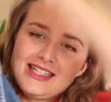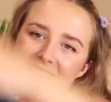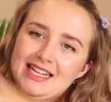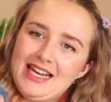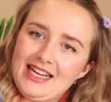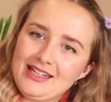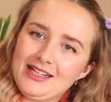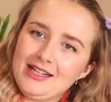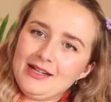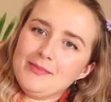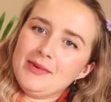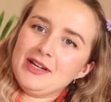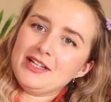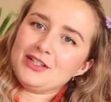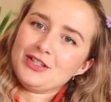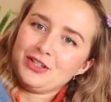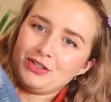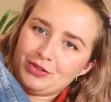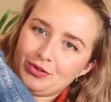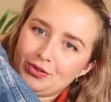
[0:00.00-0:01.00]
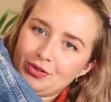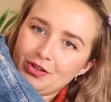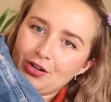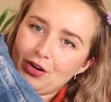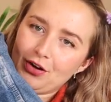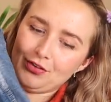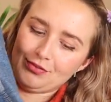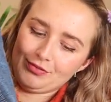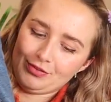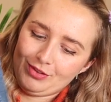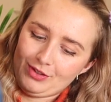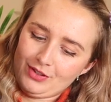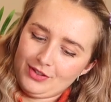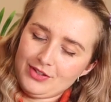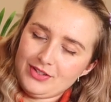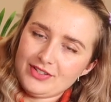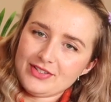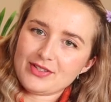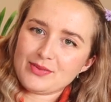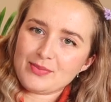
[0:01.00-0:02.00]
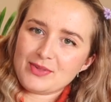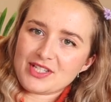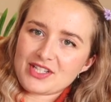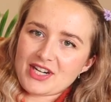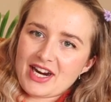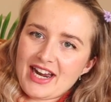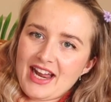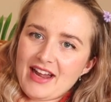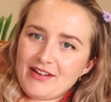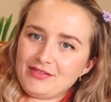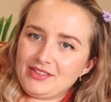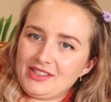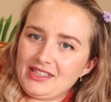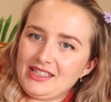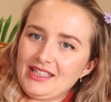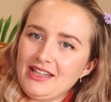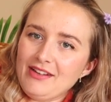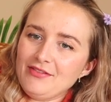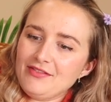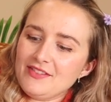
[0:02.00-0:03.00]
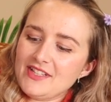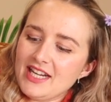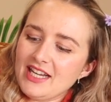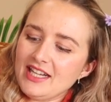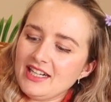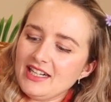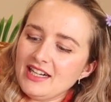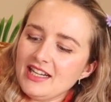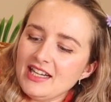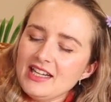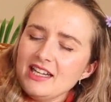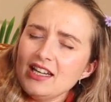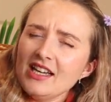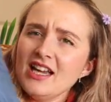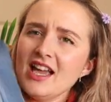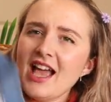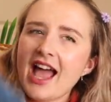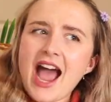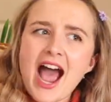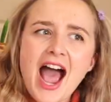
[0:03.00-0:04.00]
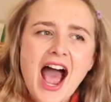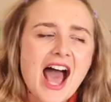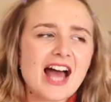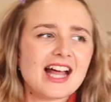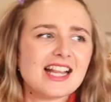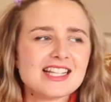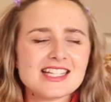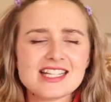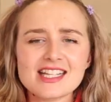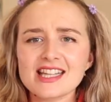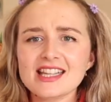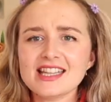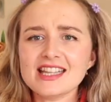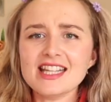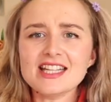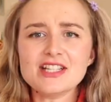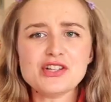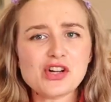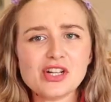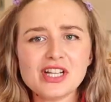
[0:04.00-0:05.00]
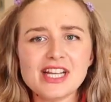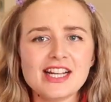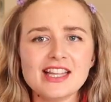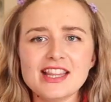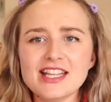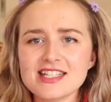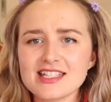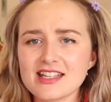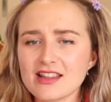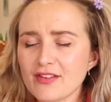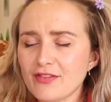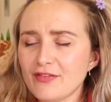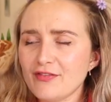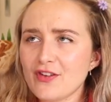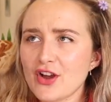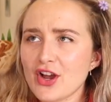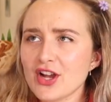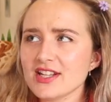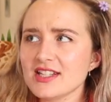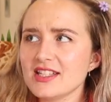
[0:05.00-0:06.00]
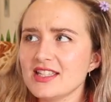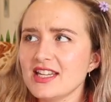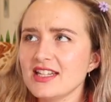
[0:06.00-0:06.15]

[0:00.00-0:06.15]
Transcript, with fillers: denim short overalls, which I have lived in. Literally, these are the first